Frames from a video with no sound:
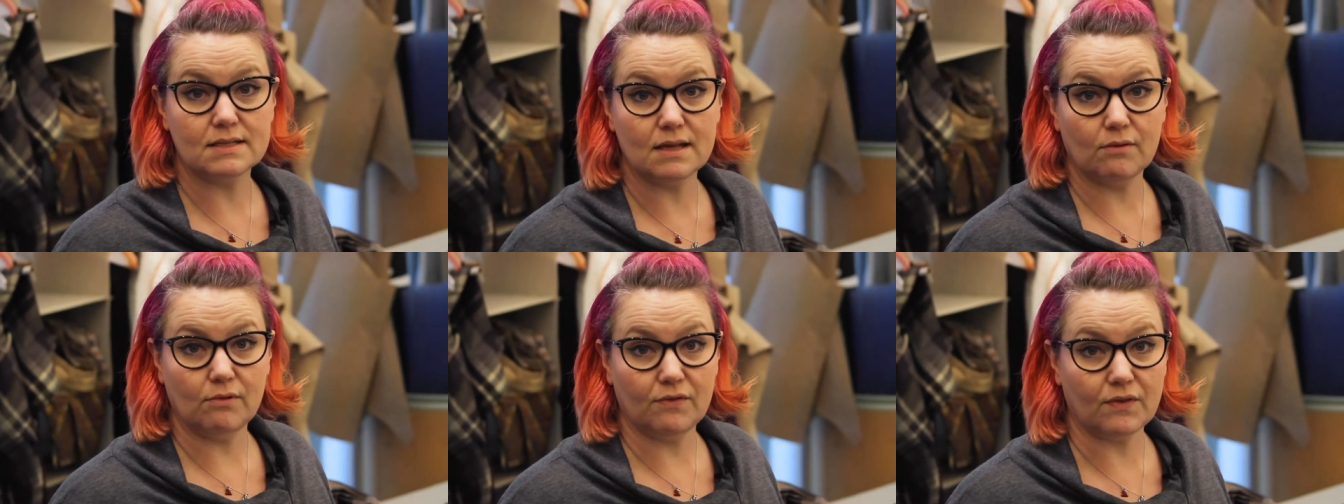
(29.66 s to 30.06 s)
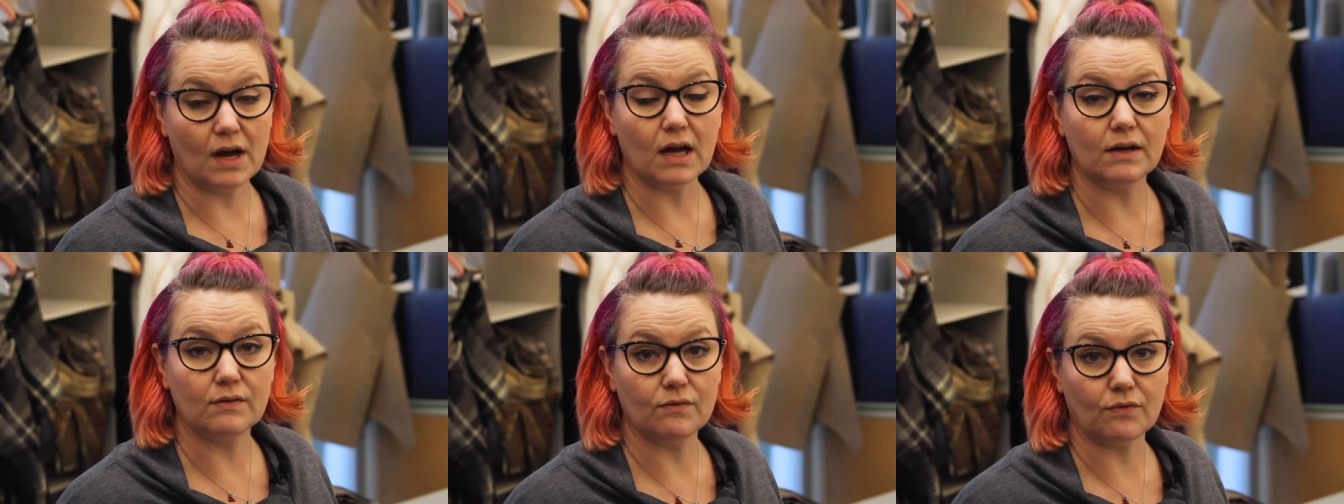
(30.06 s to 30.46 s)
that we've
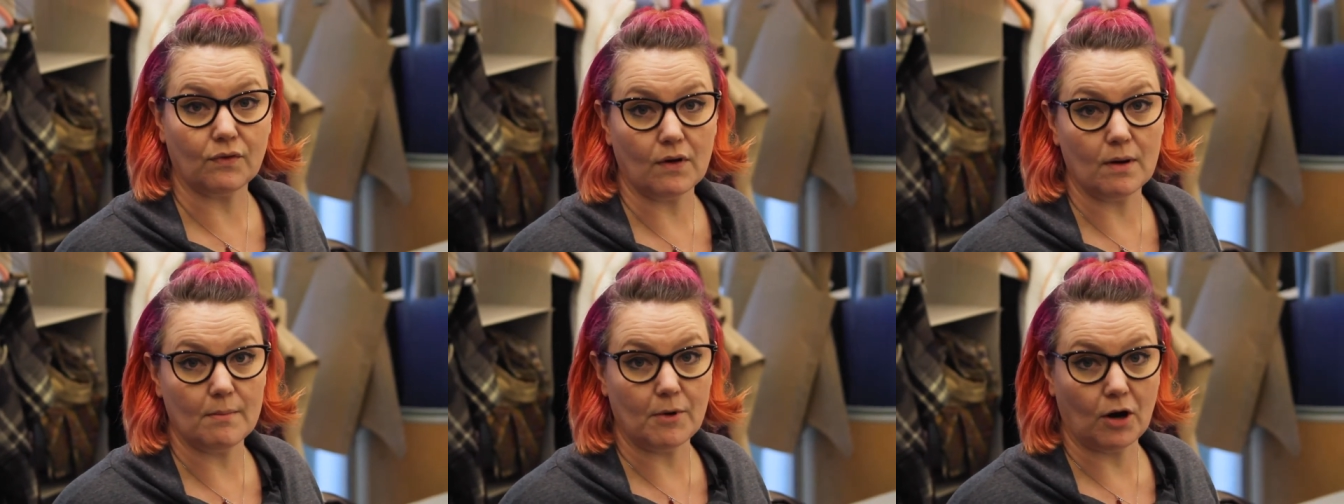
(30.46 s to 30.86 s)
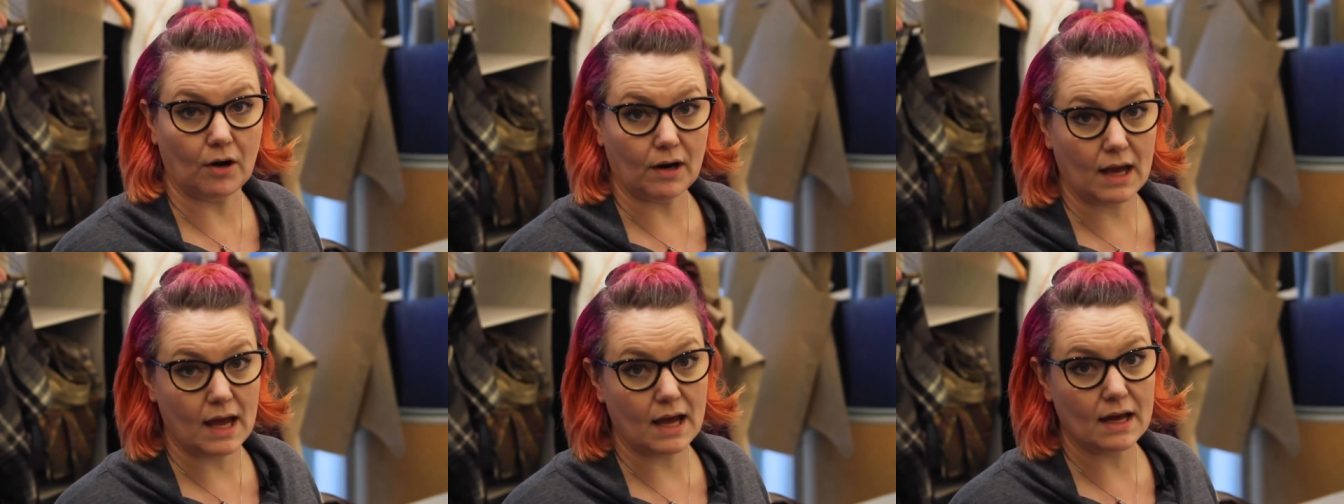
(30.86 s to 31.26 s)
gotten from our
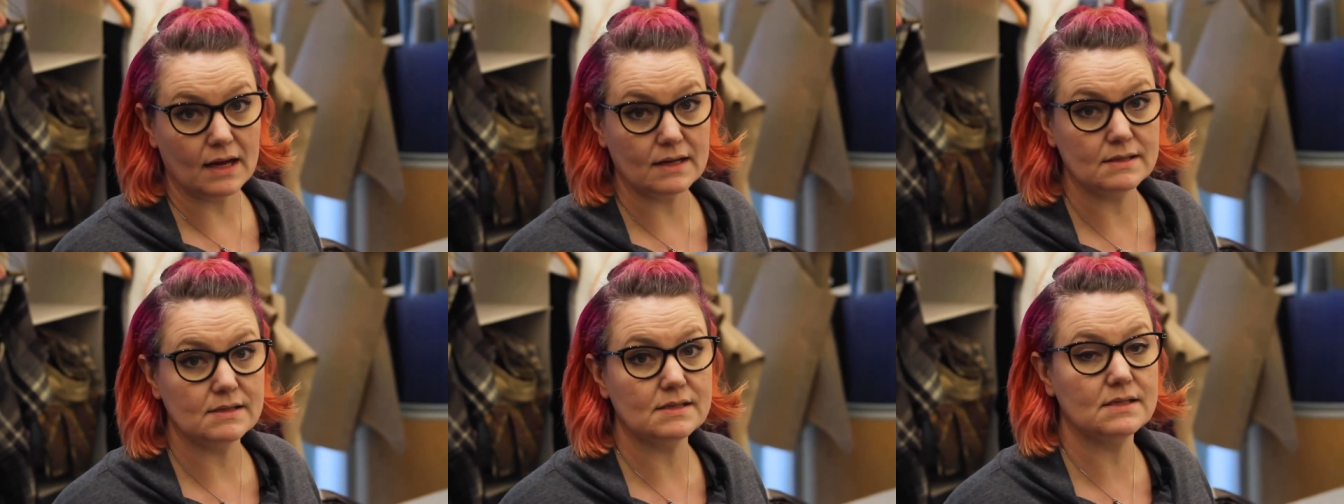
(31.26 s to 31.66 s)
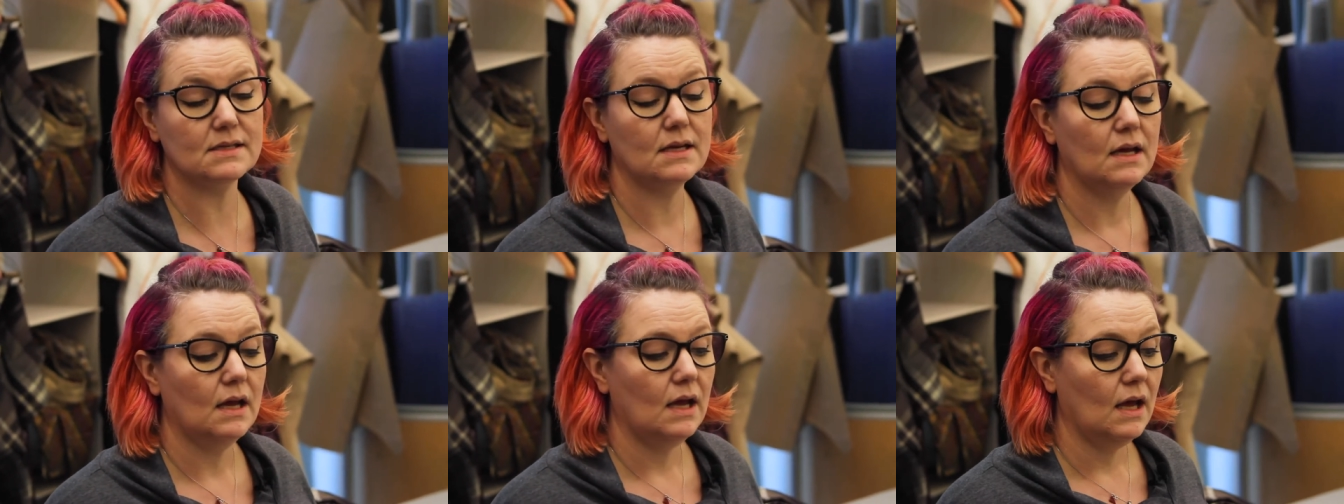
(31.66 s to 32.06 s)
cast,
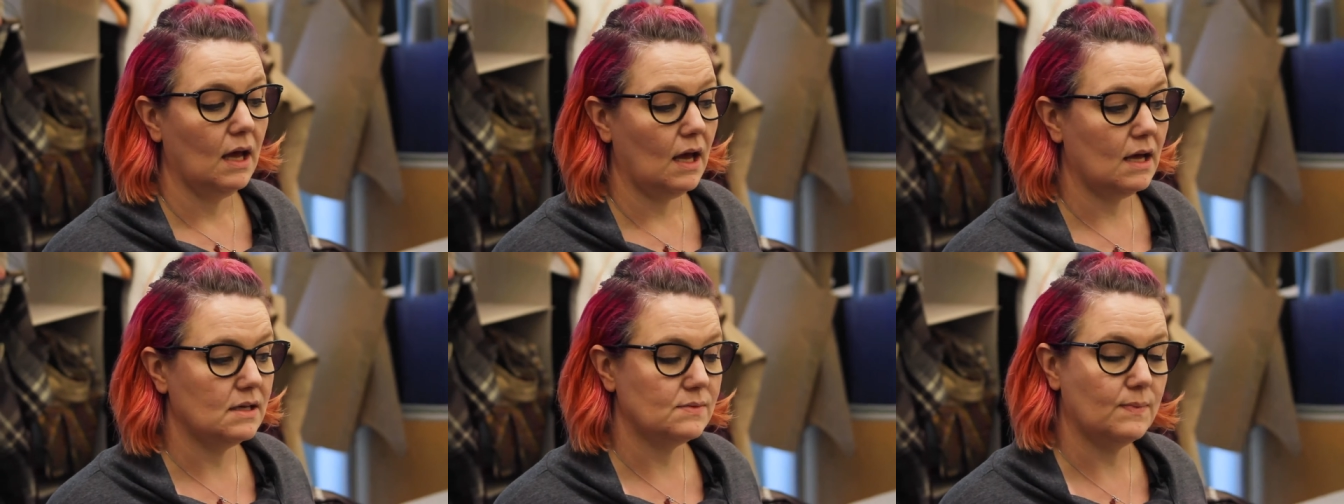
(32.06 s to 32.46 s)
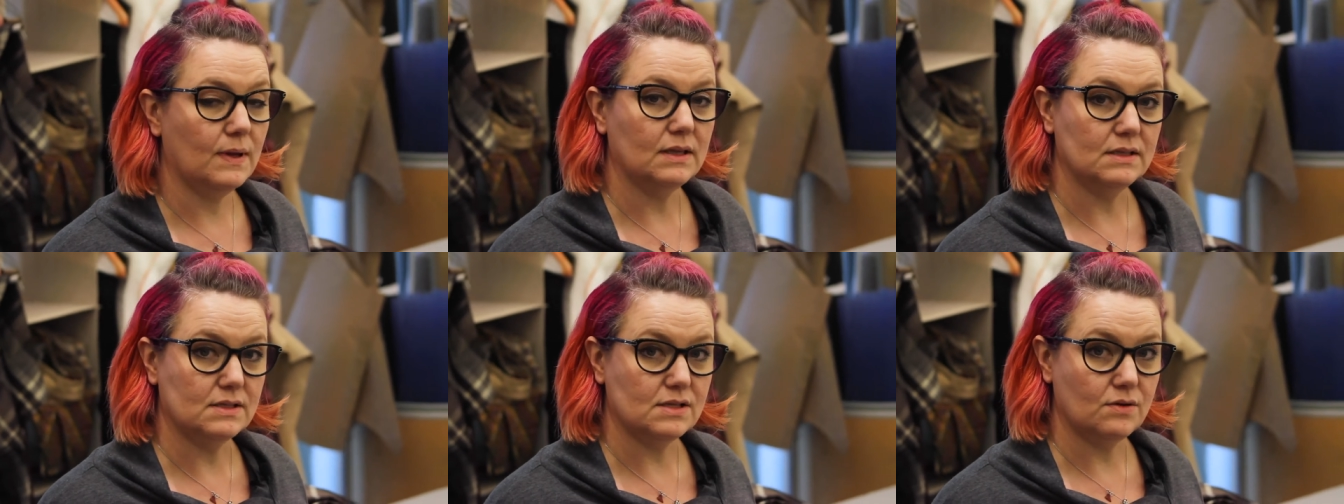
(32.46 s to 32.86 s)
as
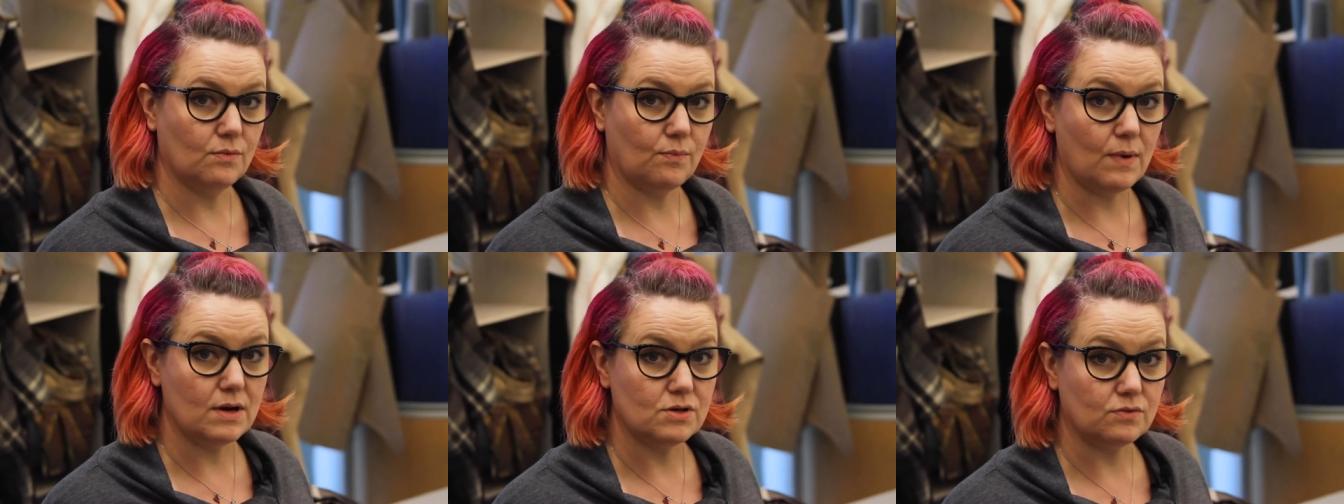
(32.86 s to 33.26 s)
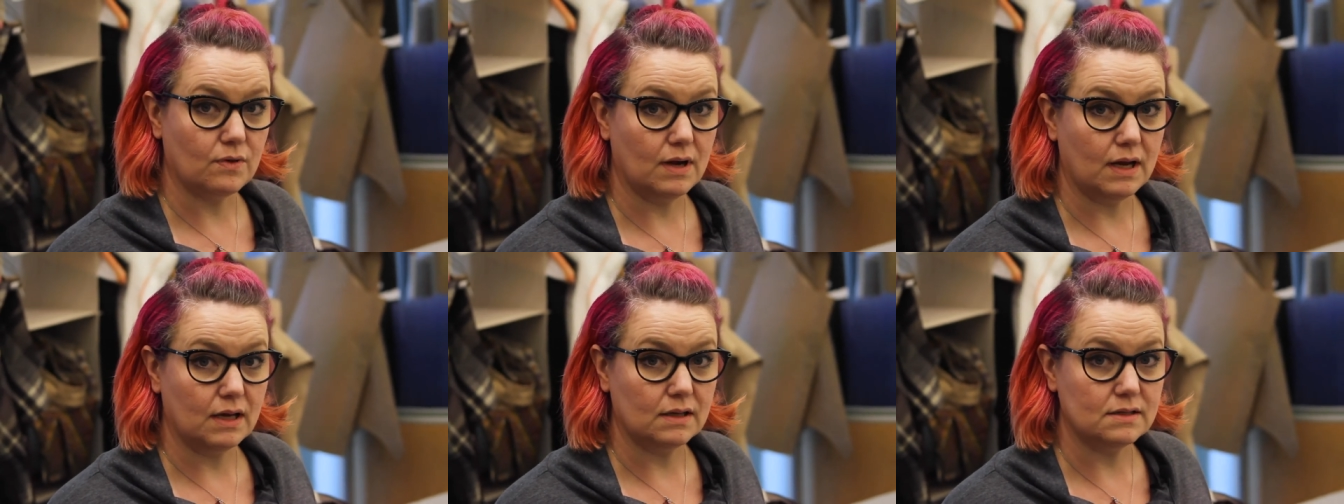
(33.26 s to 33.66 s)
well as the
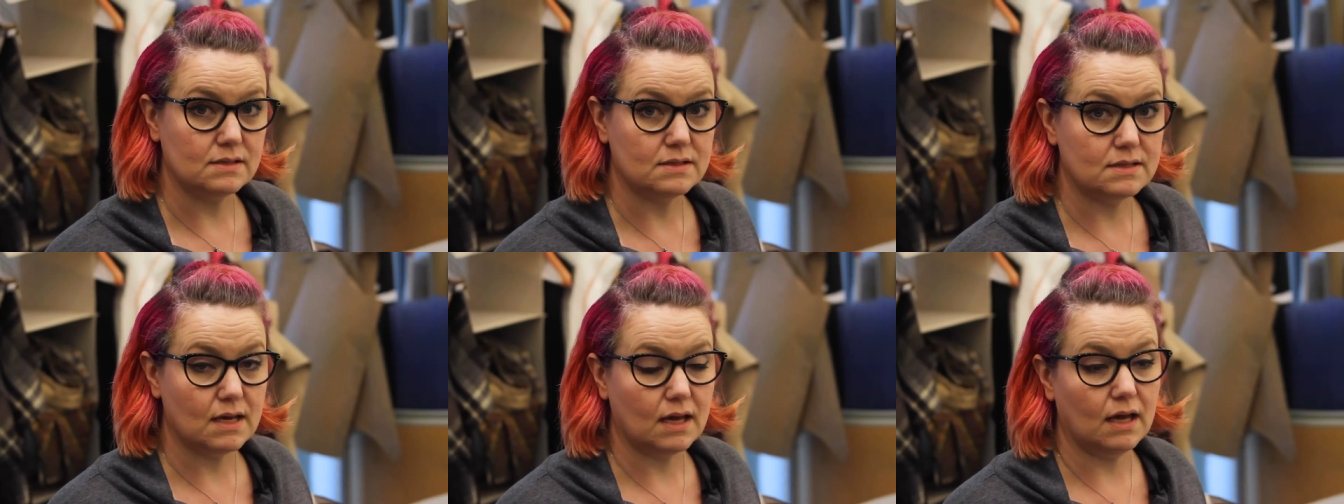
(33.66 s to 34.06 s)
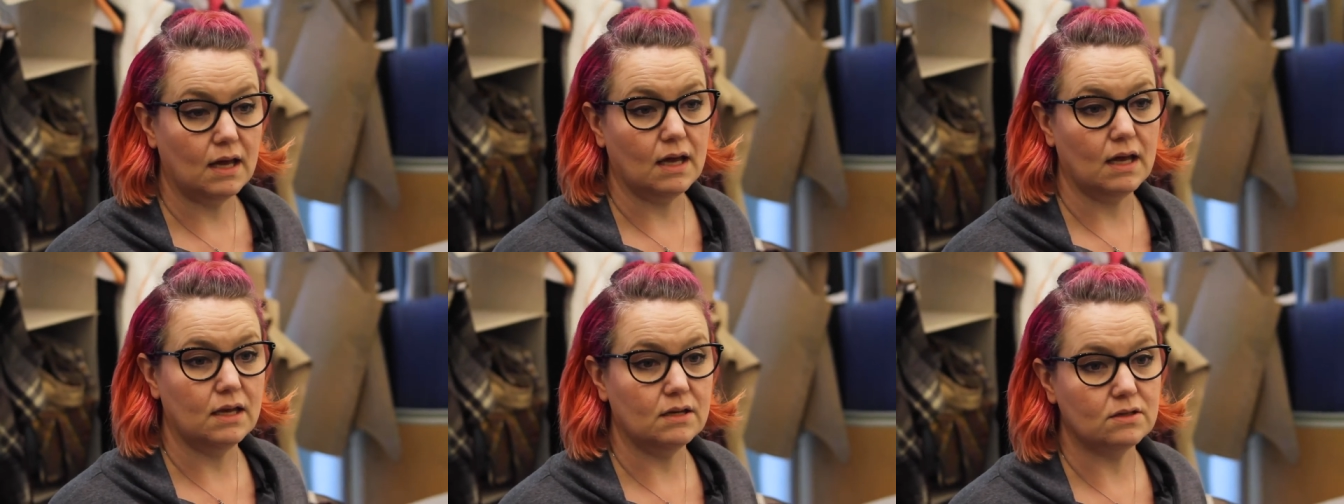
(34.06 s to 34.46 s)
renderings
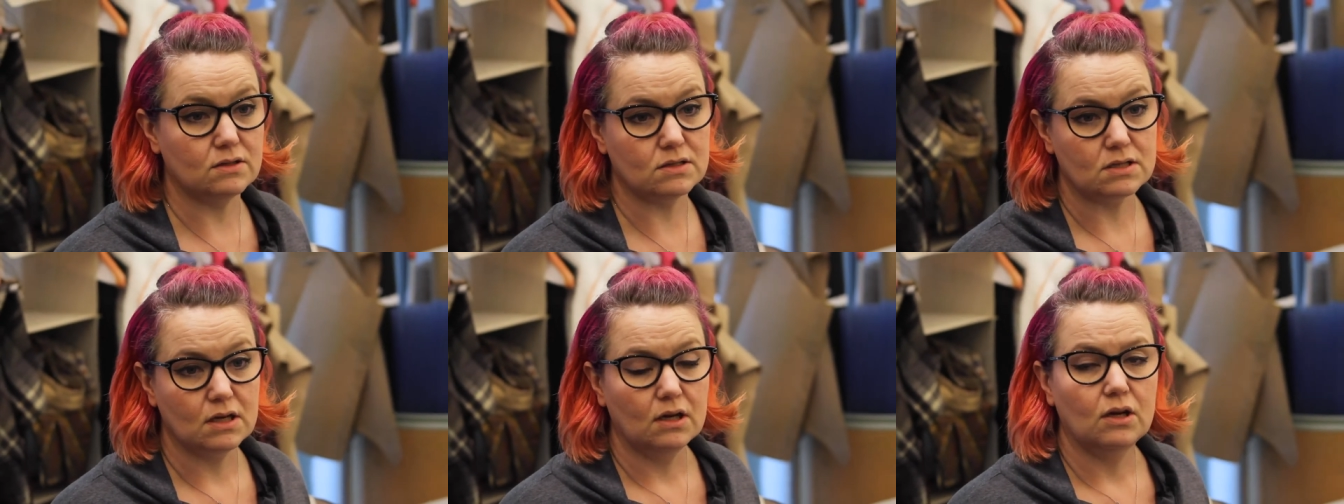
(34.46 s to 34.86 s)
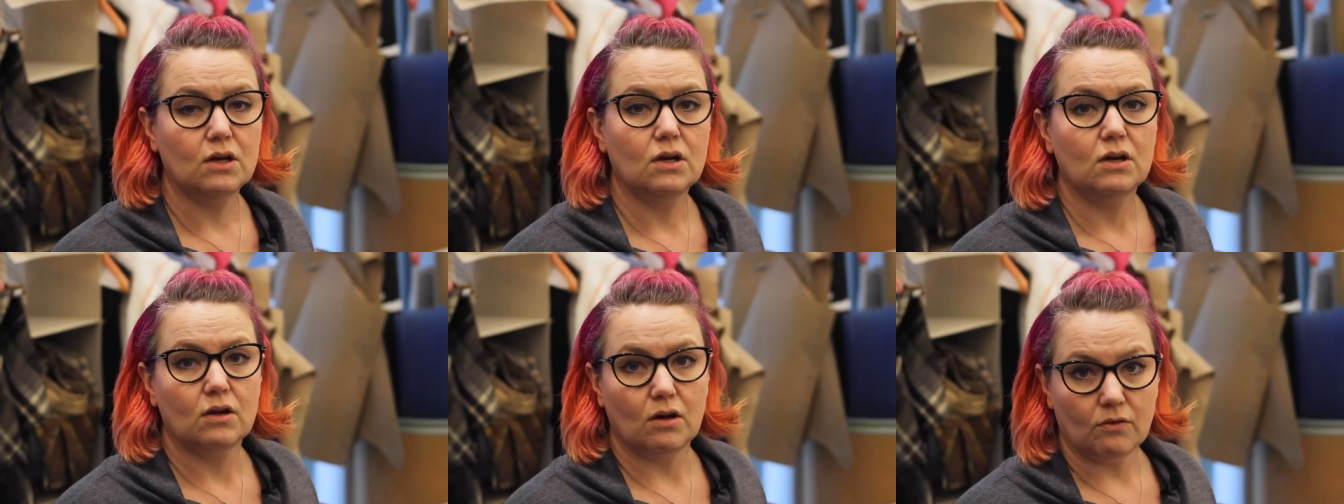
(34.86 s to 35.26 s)
and
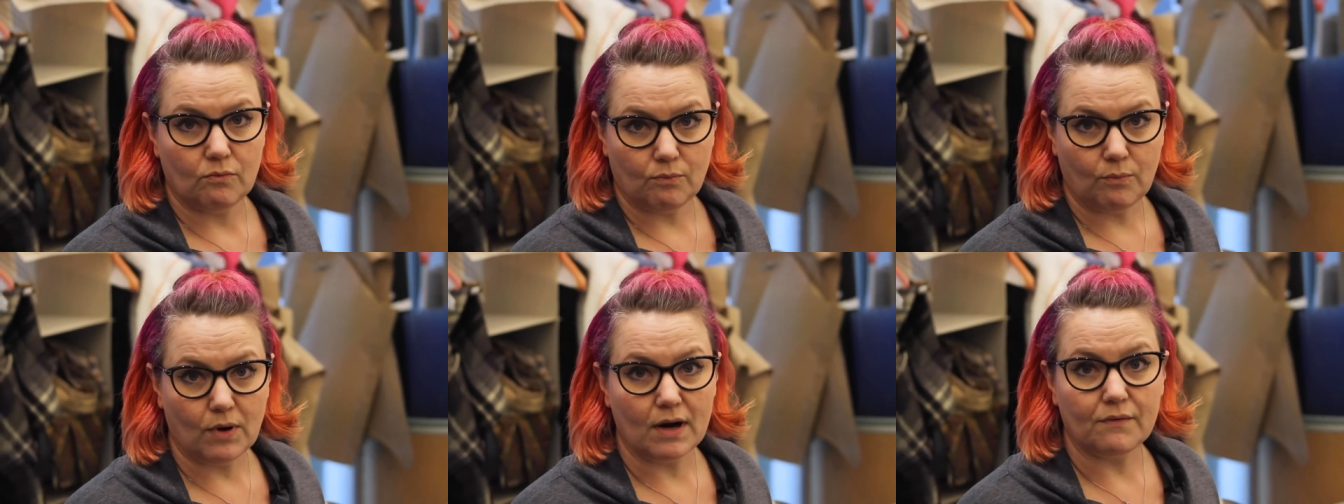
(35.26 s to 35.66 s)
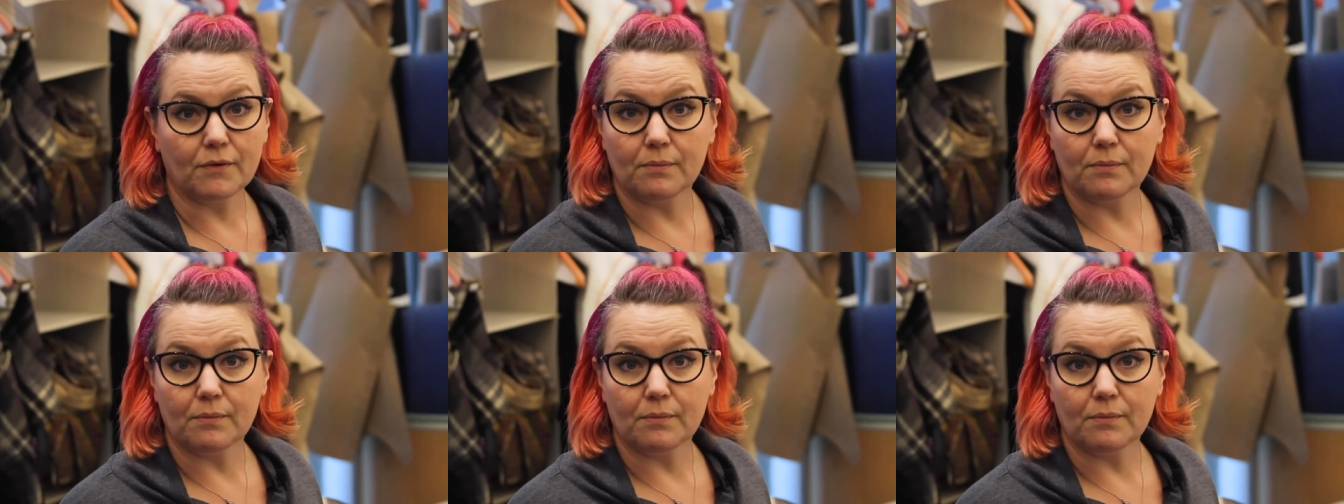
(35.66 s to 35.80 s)
whatever